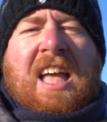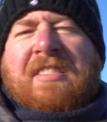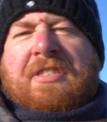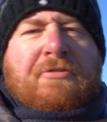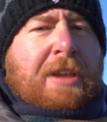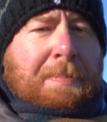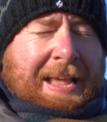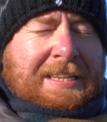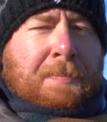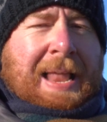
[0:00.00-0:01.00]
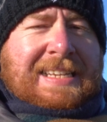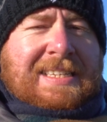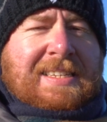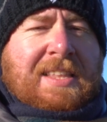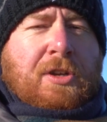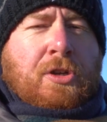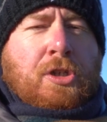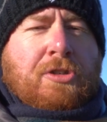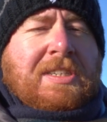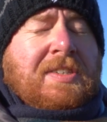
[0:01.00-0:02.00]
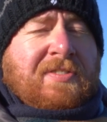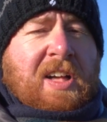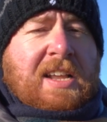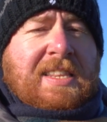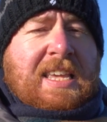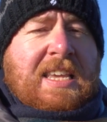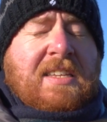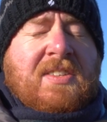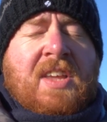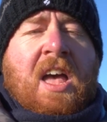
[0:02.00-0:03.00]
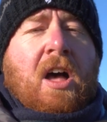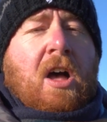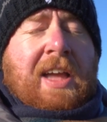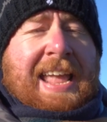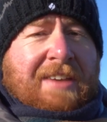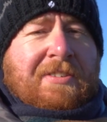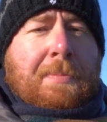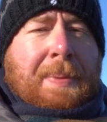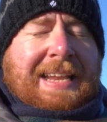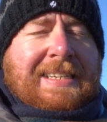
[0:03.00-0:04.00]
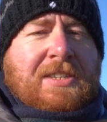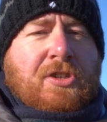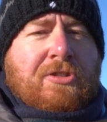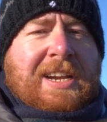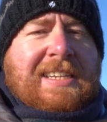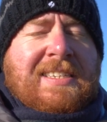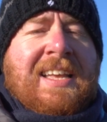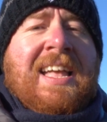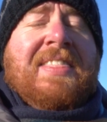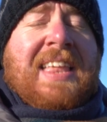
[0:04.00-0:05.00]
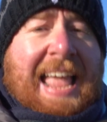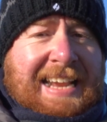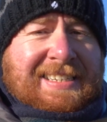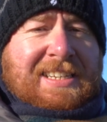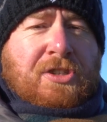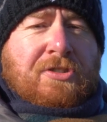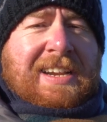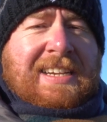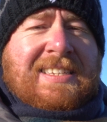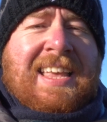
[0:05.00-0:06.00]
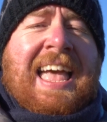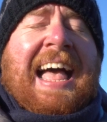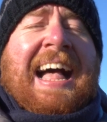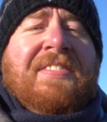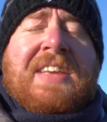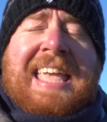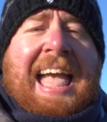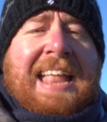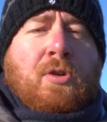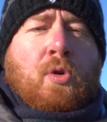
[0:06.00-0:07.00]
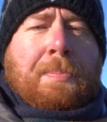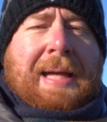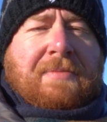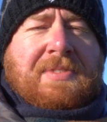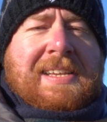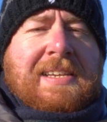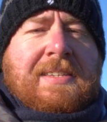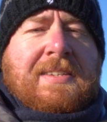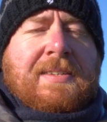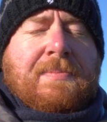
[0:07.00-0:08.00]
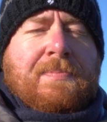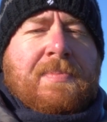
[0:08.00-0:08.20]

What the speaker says: and the three best places in the country to find these are here in the Peak District, the Lake District and the Cairngorm Mountains.